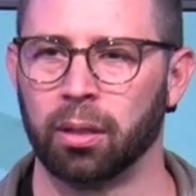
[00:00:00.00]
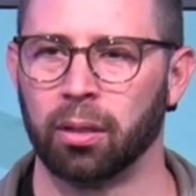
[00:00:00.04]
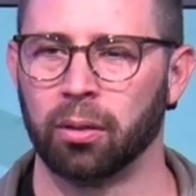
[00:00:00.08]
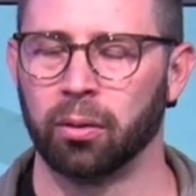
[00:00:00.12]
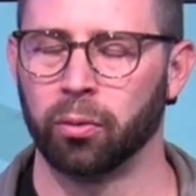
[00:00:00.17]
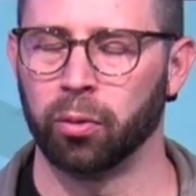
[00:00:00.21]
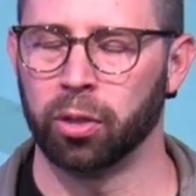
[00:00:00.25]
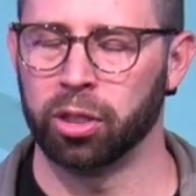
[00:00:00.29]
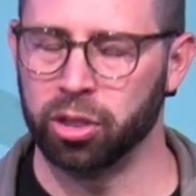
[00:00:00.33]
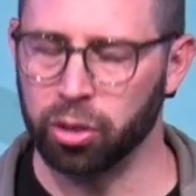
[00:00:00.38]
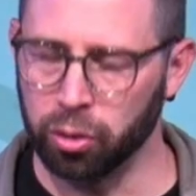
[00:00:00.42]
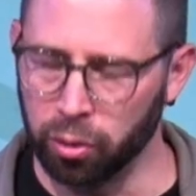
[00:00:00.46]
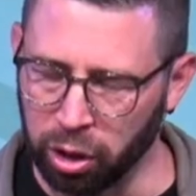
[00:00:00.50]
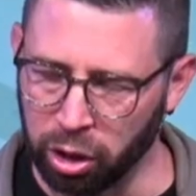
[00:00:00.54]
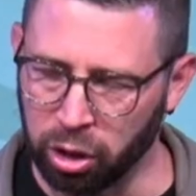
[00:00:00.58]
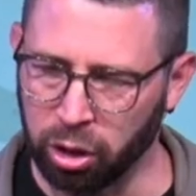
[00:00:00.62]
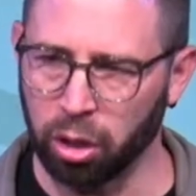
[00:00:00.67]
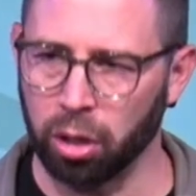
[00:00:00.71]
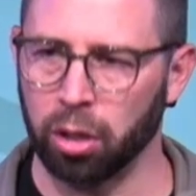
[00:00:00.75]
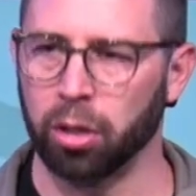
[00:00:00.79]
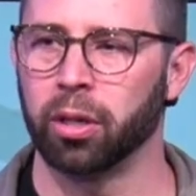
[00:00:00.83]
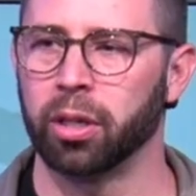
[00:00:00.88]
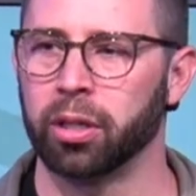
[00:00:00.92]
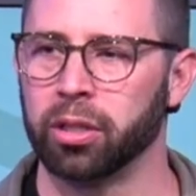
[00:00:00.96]
Would you
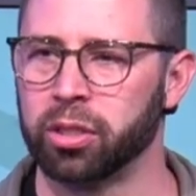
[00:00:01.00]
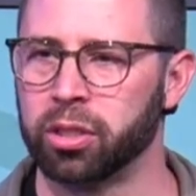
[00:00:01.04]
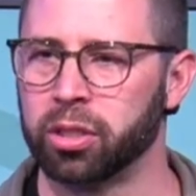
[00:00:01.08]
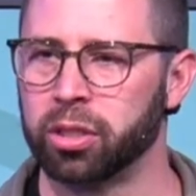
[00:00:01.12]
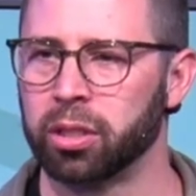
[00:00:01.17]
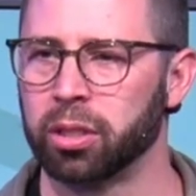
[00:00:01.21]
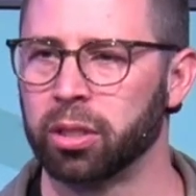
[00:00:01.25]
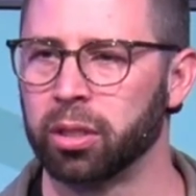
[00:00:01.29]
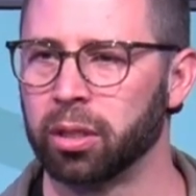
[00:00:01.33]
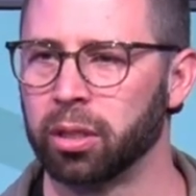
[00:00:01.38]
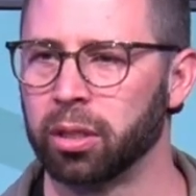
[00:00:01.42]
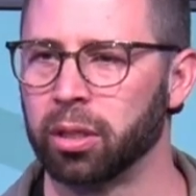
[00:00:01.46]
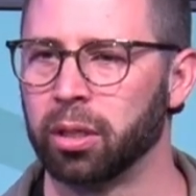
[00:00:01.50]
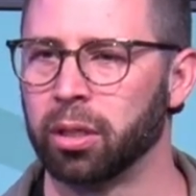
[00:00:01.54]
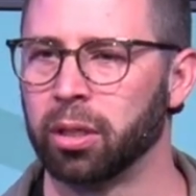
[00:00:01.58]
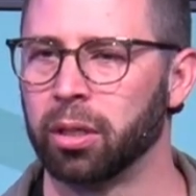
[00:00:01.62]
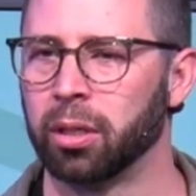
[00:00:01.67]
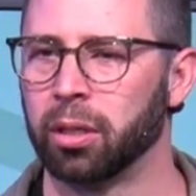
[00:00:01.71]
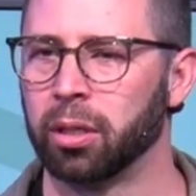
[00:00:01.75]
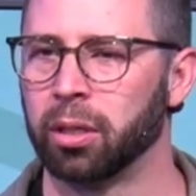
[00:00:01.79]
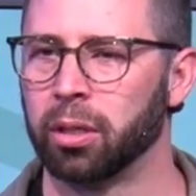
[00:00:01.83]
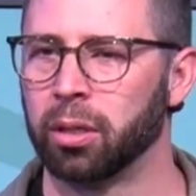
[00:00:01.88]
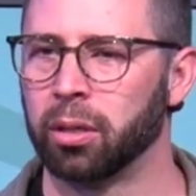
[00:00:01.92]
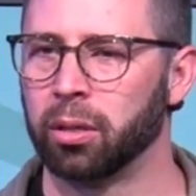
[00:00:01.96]
encourage?
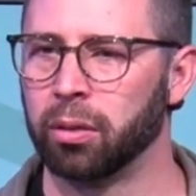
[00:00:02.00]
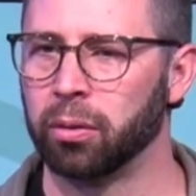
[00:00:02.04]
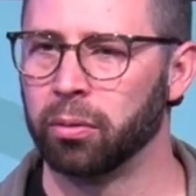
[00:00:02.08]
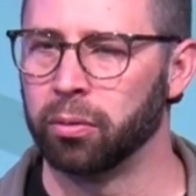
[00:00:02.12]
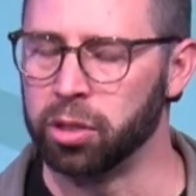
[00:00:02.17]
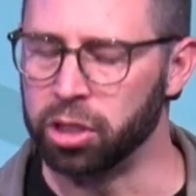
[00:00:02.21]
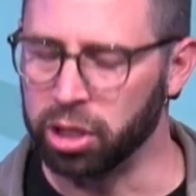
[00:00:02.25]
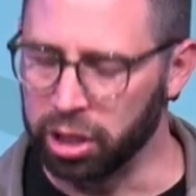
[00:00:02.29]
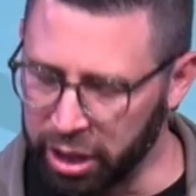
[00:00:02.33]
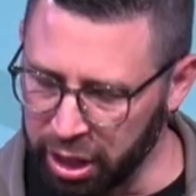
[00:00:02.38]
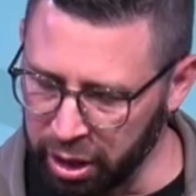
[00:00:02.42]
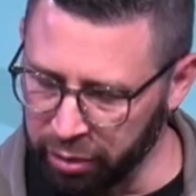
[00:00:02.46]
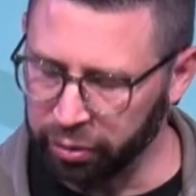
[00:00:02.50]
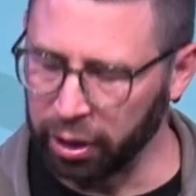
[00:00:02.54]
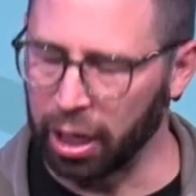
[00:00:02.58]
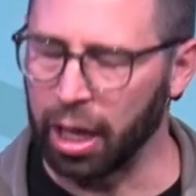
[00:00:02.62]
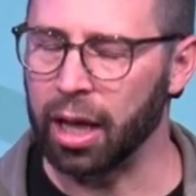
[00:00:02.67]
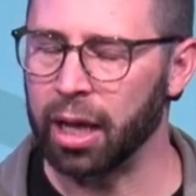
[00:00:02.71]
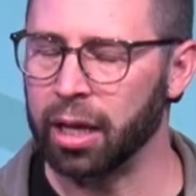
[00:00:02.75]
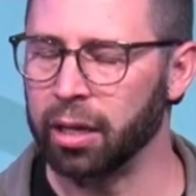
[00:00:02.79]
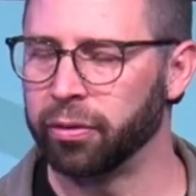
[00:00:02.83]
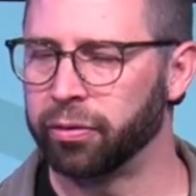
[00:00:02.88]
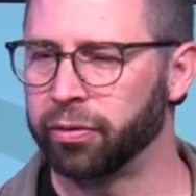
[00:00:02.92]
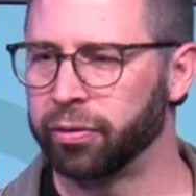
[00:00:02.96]
Would you give
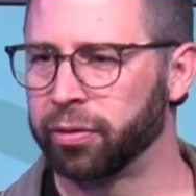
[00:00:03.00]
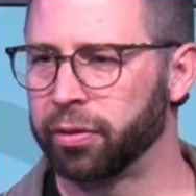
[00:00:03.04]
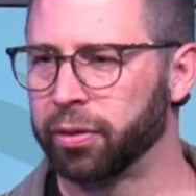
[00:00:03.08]
life?